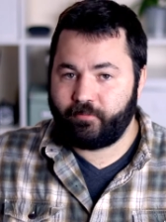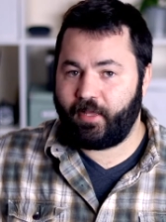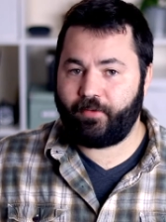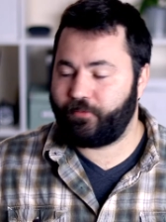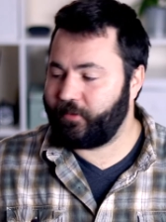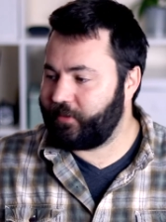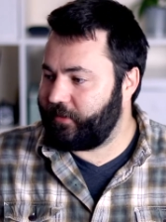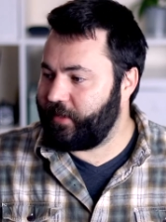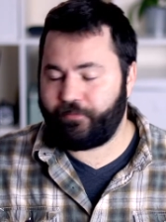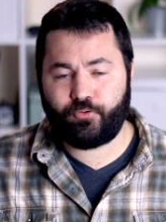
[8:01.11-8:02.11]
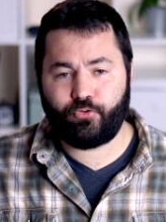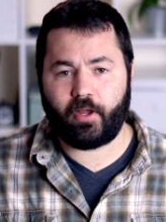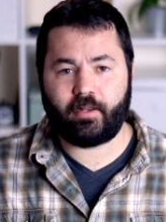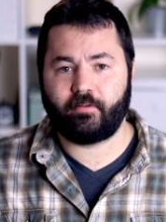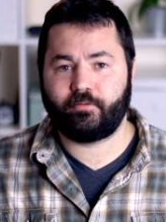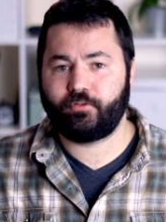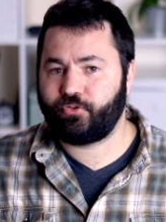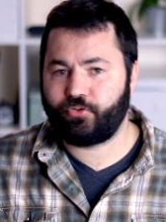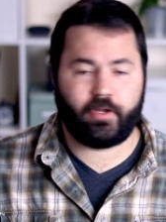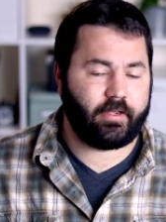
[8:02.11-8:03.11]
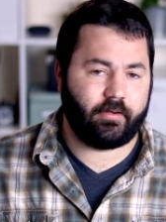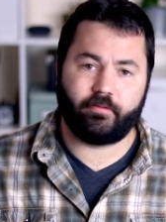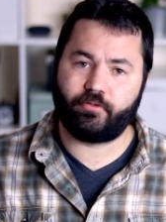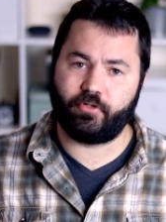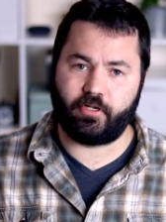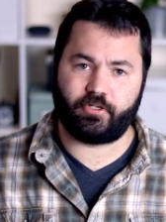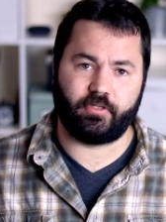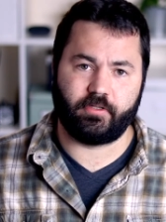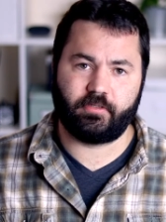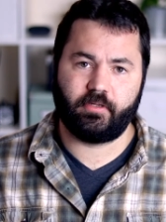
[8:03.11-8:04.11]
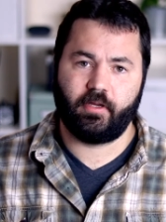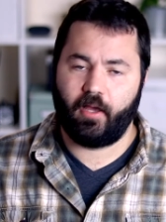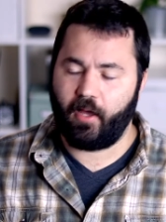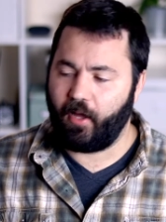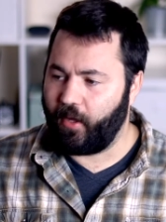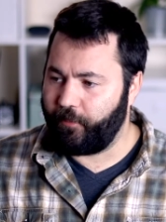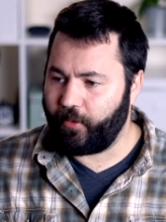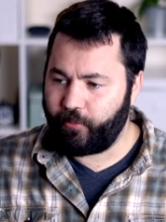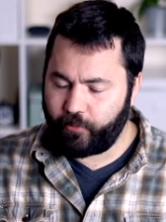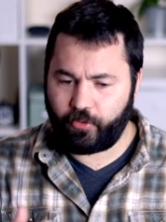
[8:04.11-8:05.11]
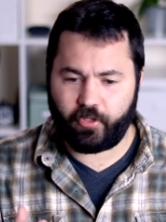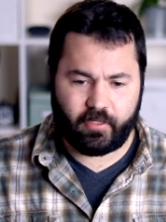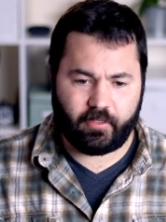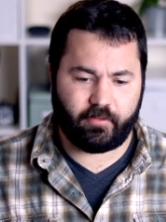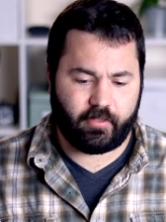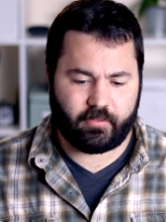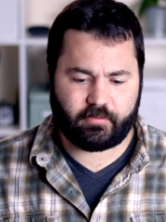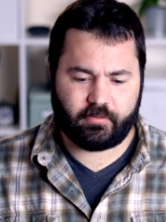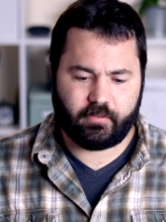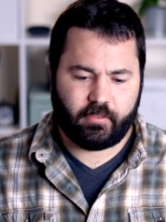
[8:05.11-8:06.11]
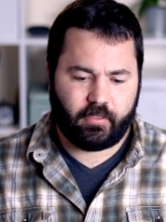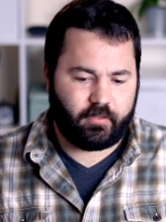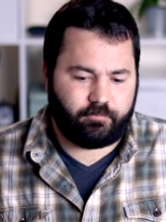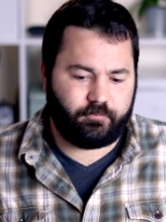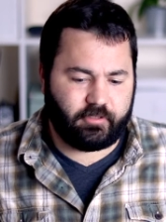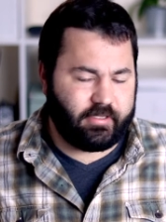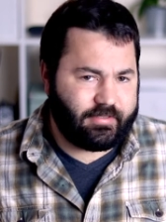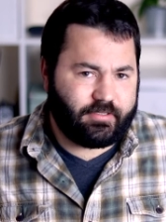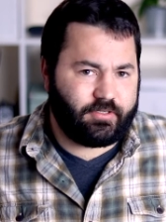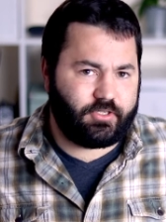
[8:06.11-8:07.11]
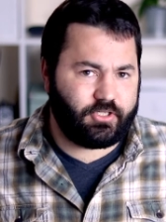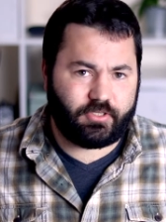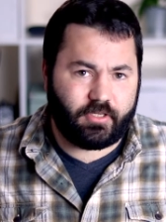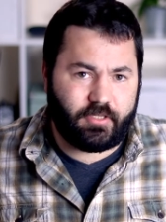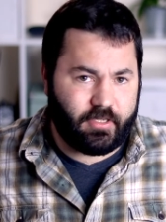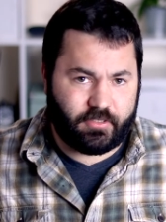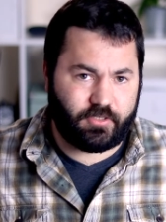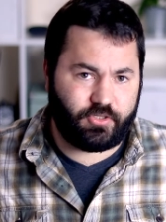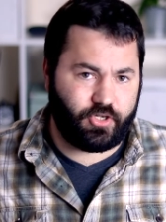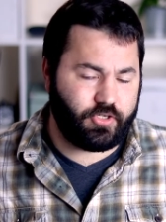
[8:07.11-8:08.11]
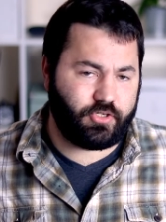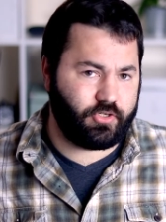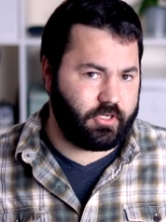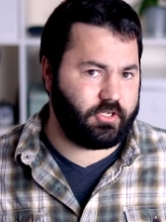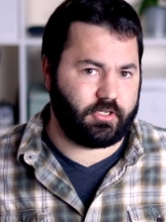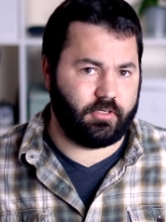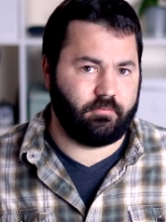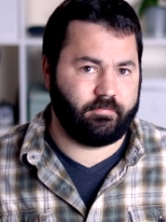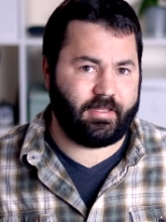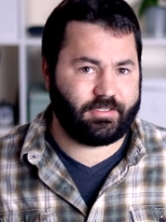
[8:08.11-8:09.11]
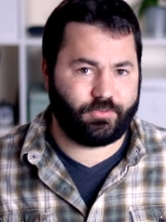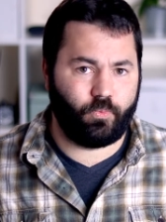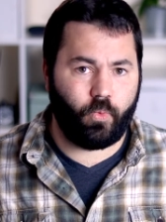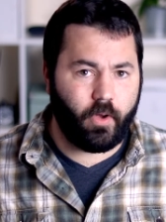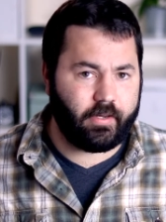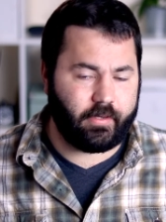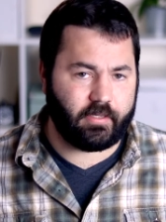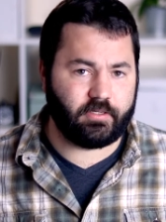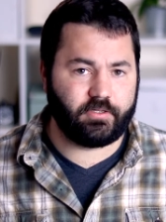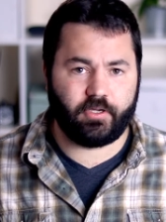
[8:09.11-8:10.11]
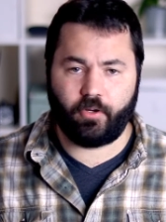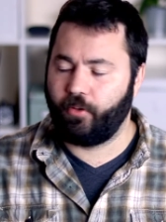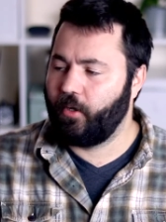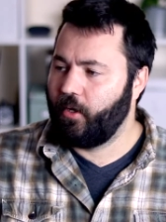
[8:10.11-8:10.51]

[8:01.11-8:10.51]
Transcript: They have great traditions. And when we're looking at Lent is it's a church tradition. That's what it is. So